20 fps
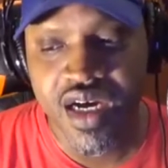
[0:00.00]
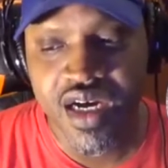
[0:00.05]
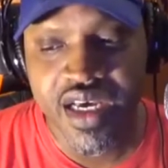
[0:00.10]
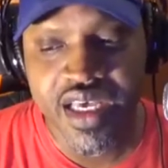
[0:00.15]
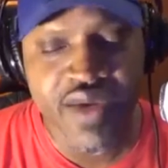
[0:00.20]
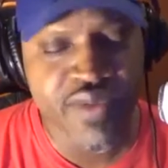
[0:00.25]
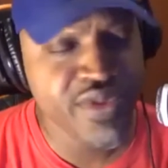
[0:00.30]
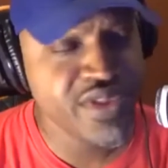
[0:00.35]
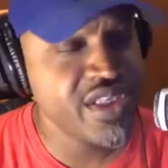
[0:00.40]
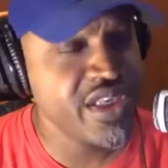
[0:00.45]
it
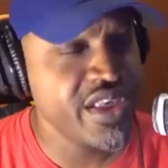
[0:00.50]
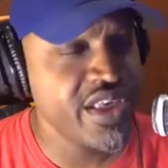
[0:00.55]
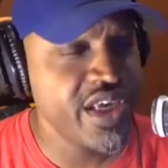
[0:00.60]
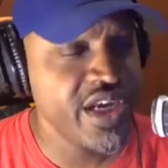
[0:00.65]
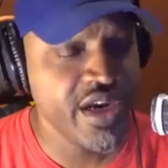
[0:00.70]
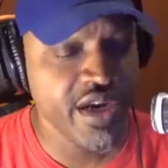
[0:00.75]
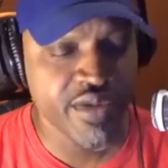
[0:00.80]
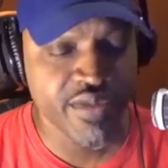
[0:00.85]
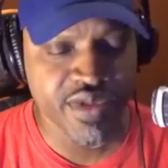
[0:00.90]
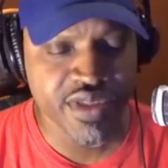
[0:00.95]
was the
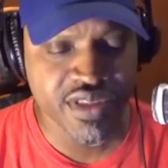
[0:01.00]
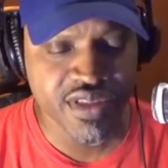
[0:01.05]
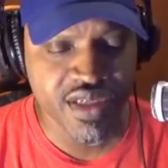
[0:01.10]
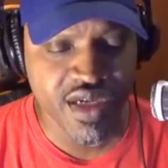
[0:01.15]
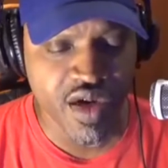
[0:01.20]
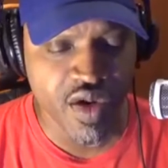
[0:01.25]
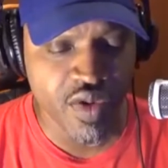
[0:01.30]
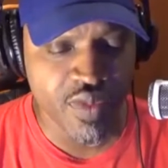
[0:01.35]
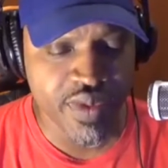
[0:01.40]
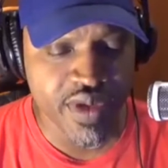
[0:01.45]
year it was
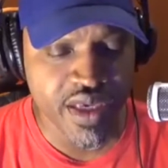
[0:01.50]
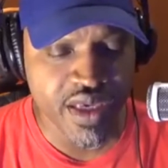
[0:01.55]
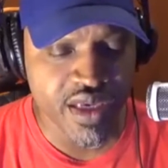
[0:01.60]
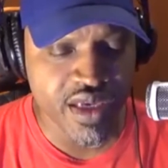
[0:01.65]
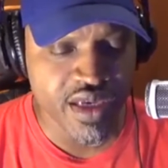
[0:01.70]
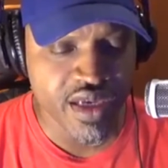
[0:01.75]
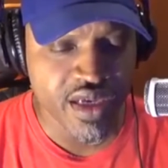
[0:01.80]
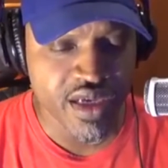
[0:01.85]
Kobe,